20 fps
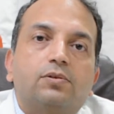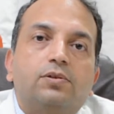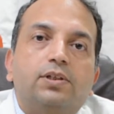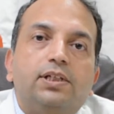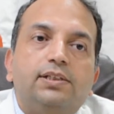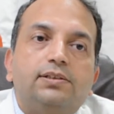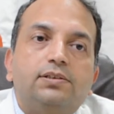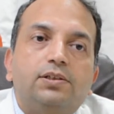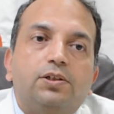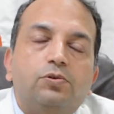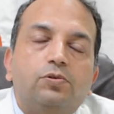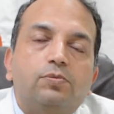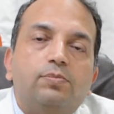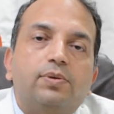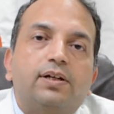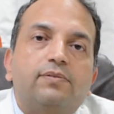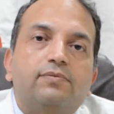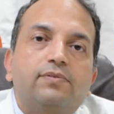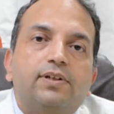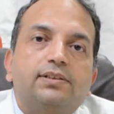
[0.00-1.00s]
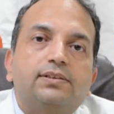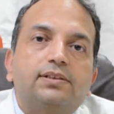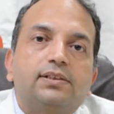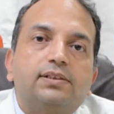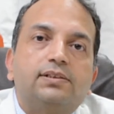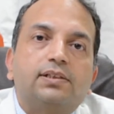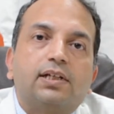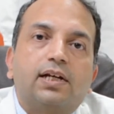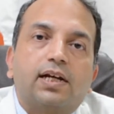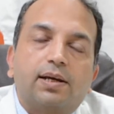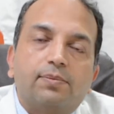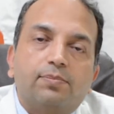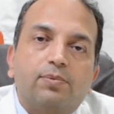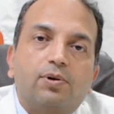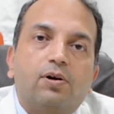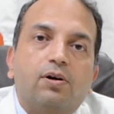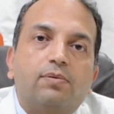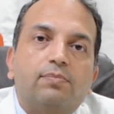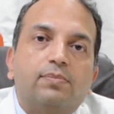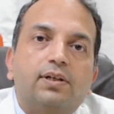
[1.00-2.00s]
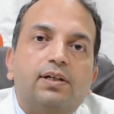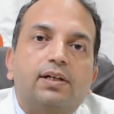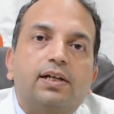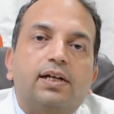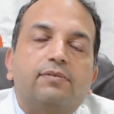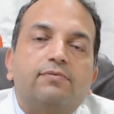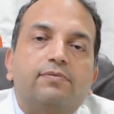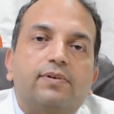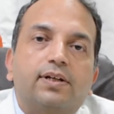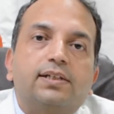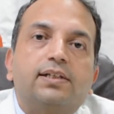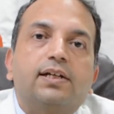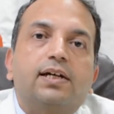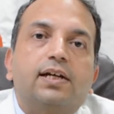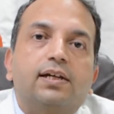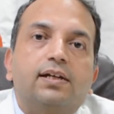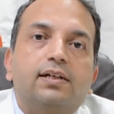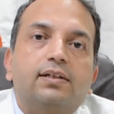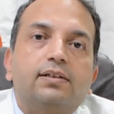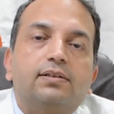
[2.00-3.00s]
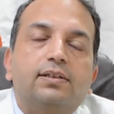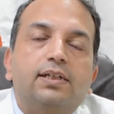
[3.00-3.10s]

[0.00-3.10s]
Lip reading: So these new blood vessels are abnormal and fragile.